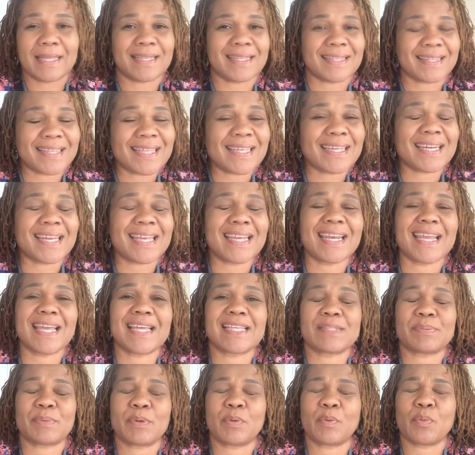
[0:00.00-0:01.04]
then it
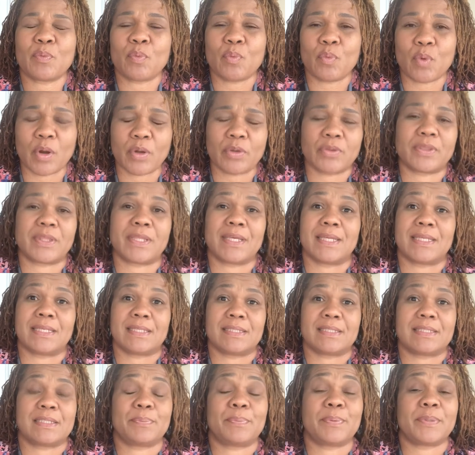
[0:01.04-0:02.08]
has been worth it
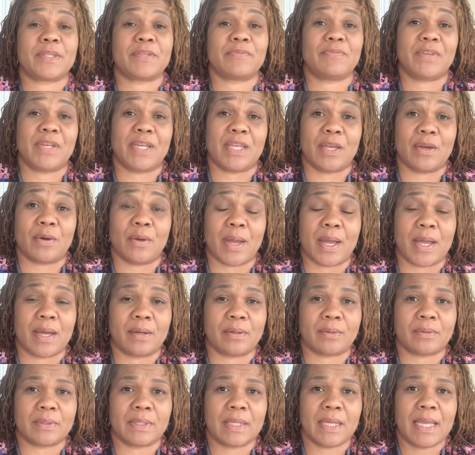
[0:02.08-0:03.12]
to put the video
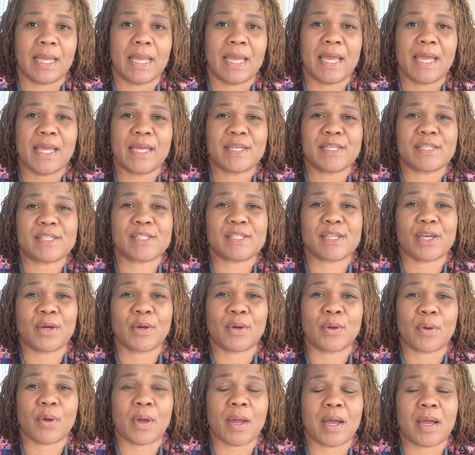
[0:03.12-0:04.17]
out.
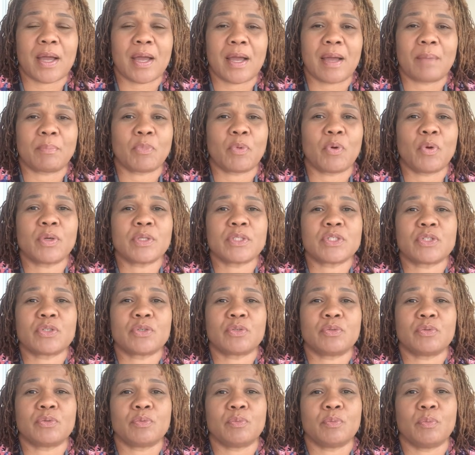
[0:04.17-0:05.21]
So I'm going
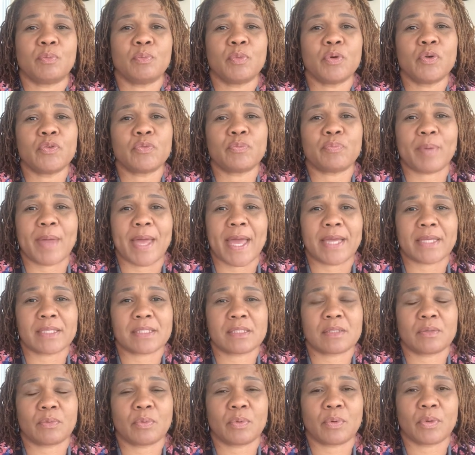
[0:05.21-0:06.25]
to move back
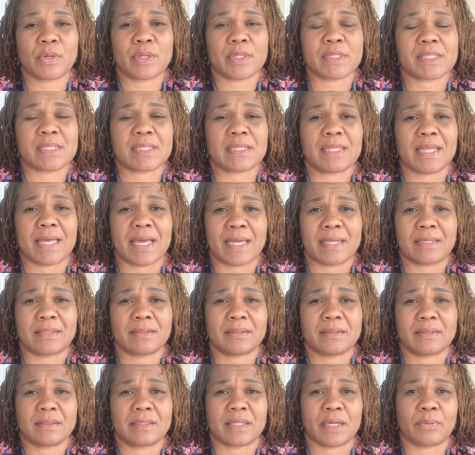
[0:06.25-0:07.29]
towards that
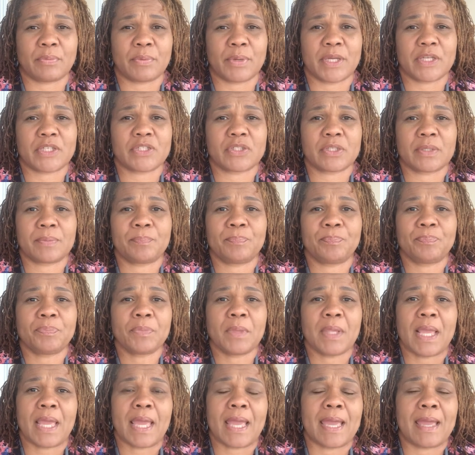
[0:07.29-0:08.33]
direction.
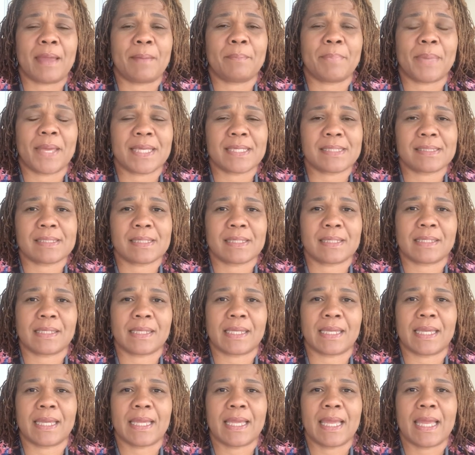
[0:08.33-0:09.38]
And
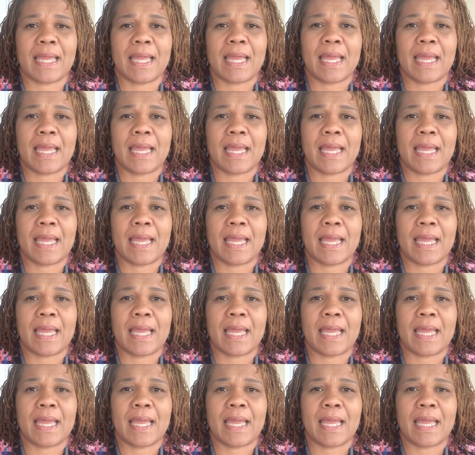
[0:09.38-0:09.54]
basically,